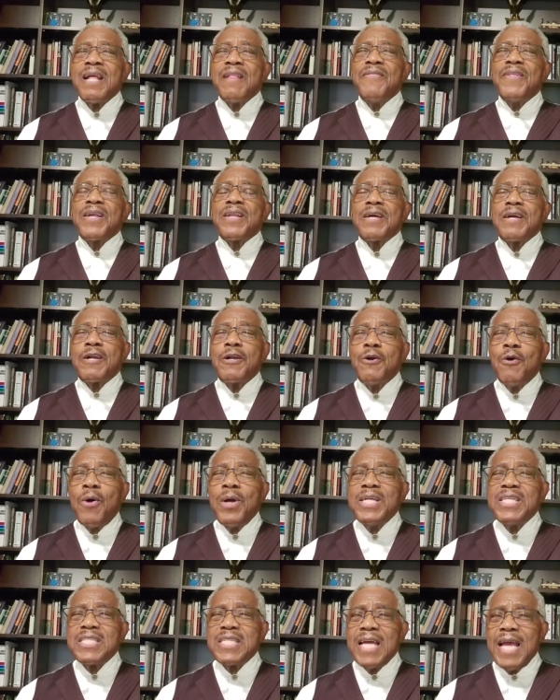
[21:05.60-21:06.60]
that are
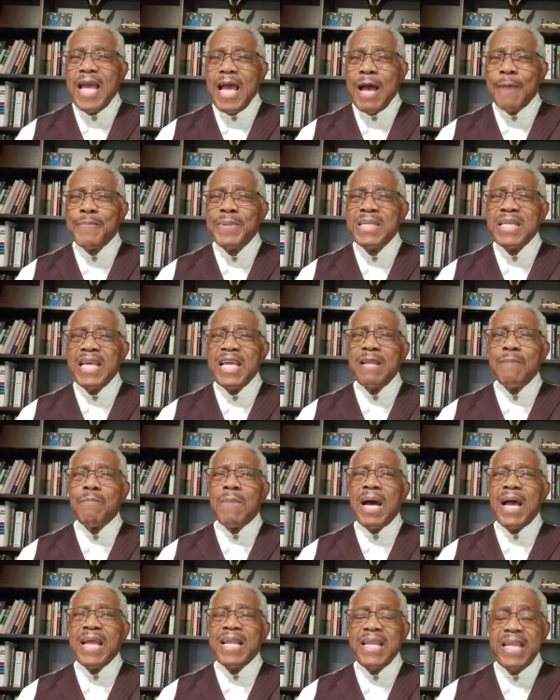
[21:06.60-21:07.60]
going to happen in
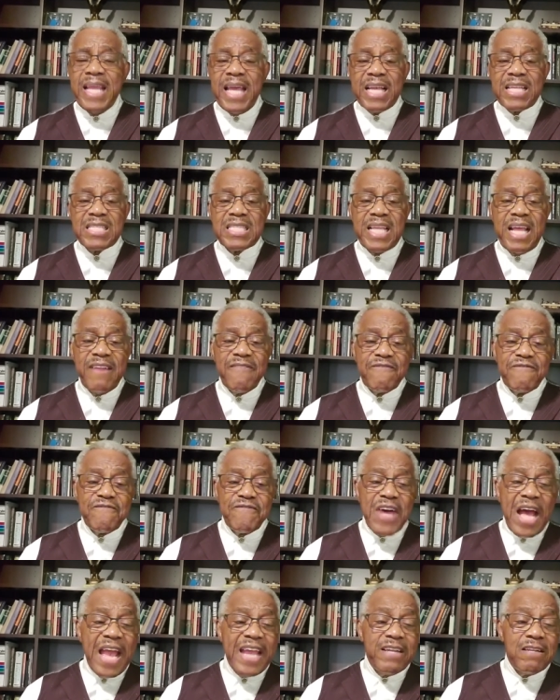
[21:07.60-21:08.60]
my next and
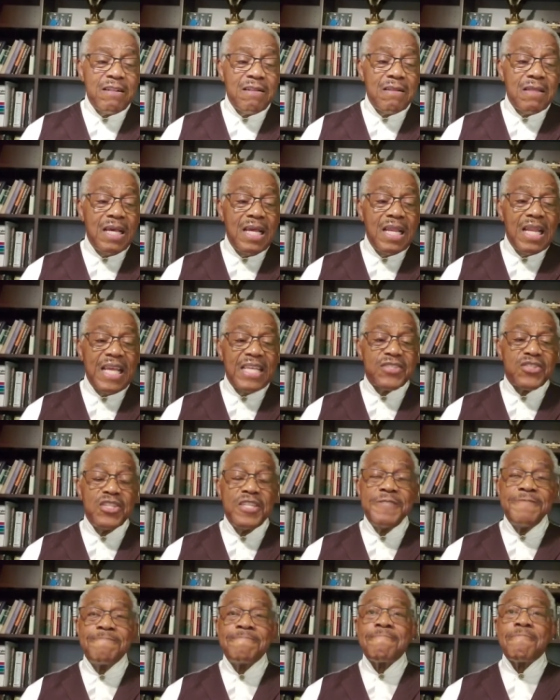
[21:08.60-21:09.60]
final
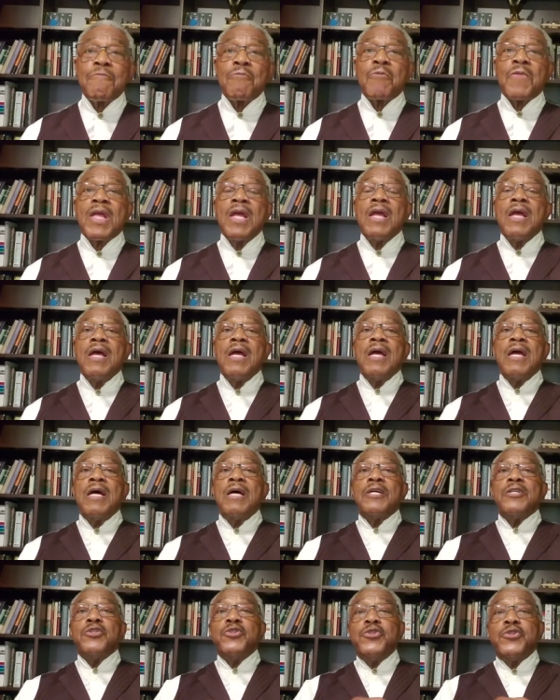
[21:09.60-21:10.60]
lesson.
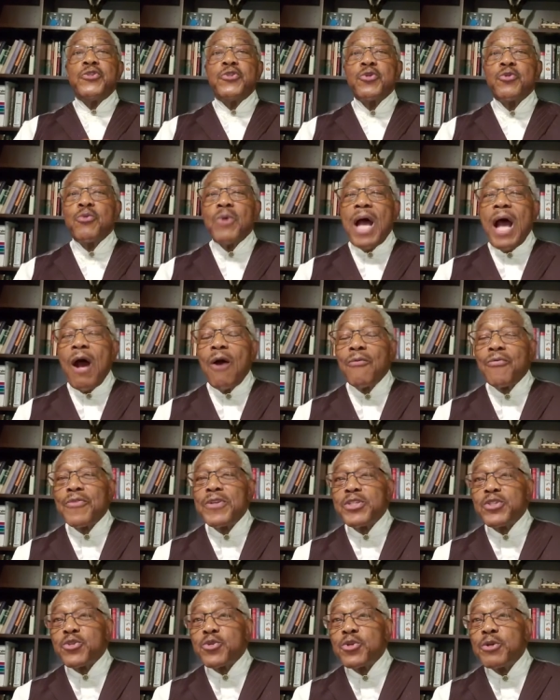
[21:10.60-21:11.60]
Throughout
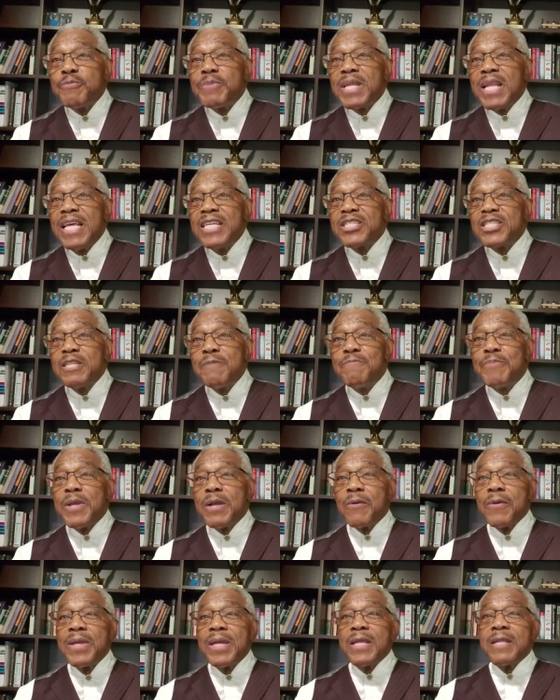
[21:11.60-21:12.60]
the tribulation
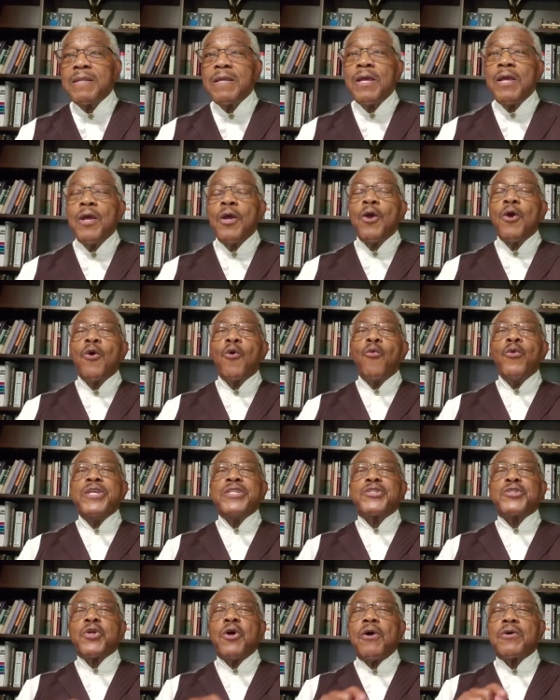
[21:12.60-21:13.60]
period, we
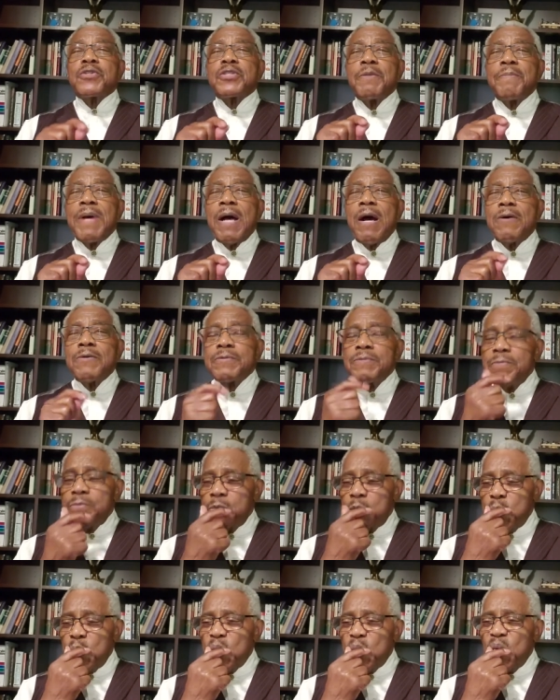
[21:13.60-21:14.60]
talked about
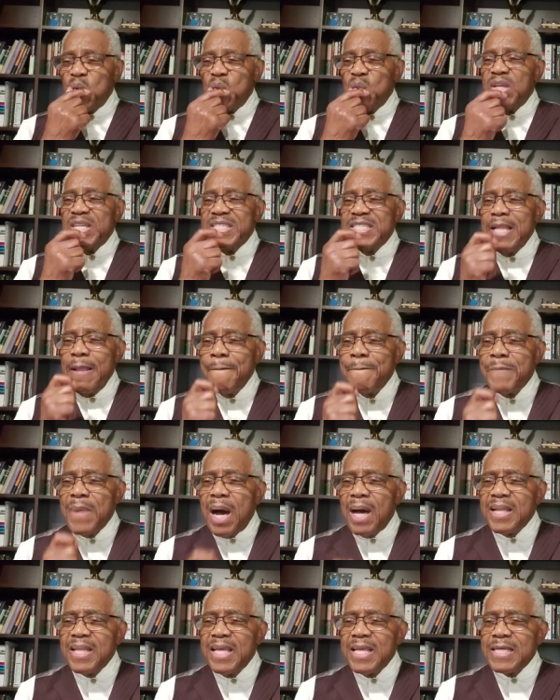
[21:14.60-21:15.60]
the
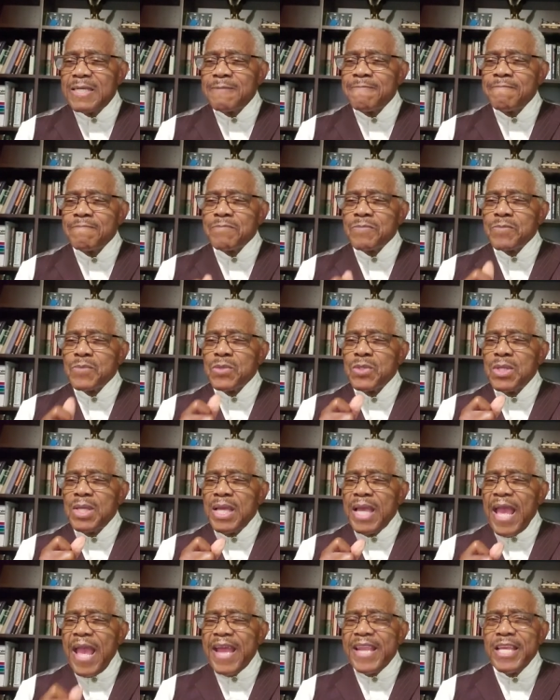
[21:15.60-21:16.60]
demonic
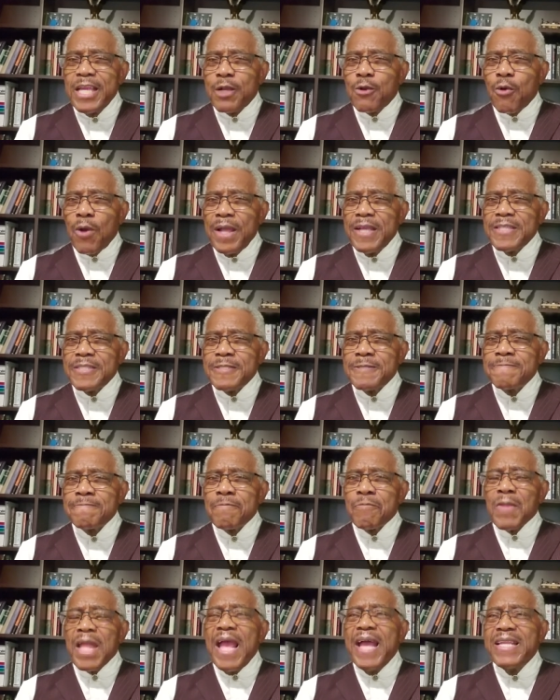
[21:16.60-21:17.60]
Antichrist
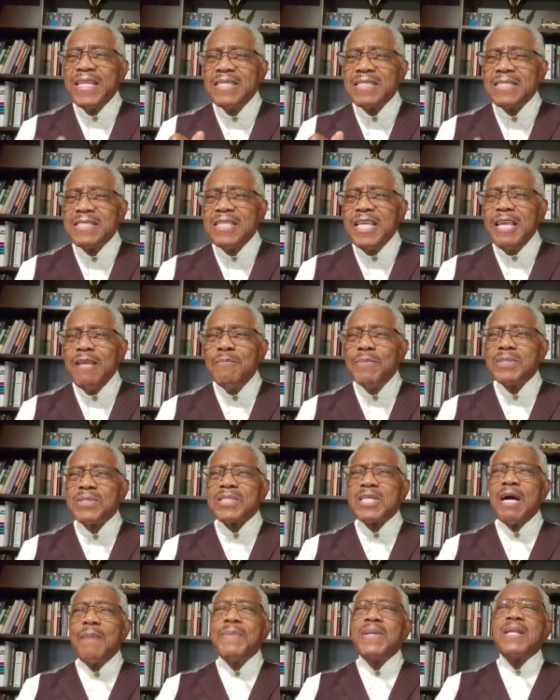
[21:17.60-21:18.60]
and his demons
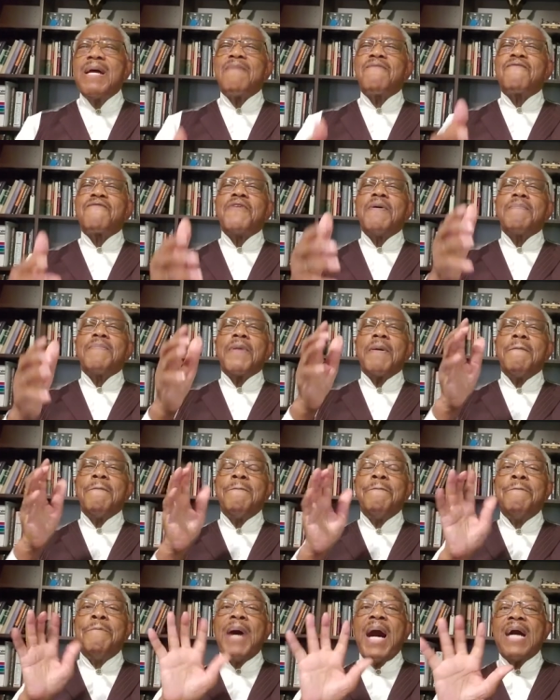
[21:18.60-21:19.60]
coming up from the
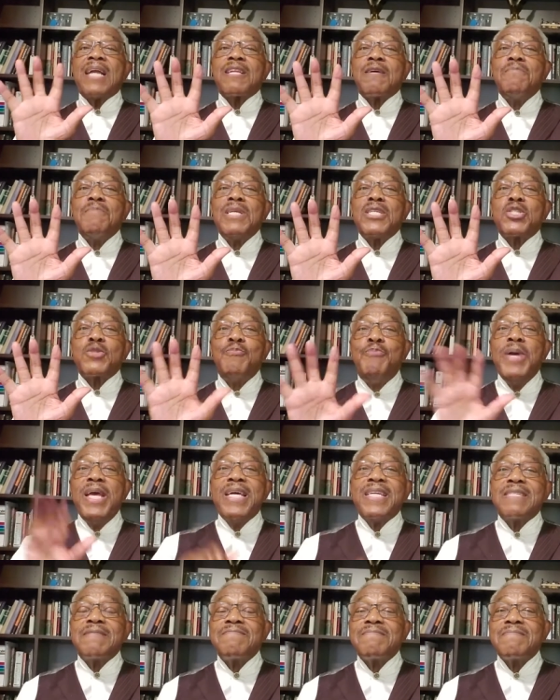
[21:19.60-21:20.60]
bottomless
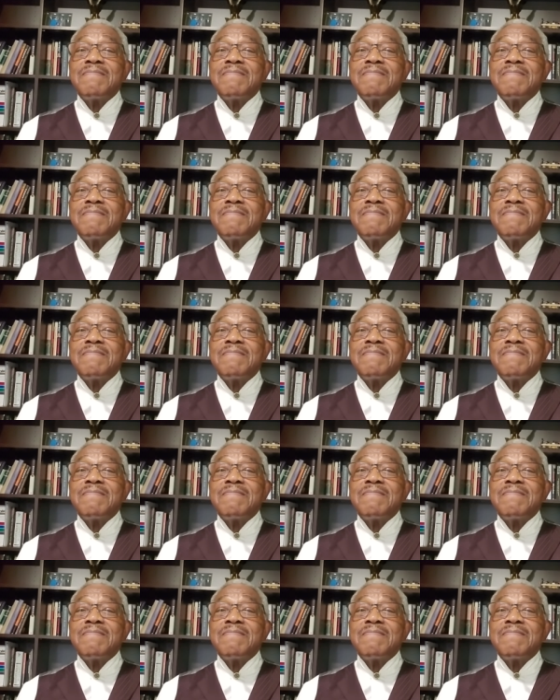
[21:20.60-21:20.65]
pit.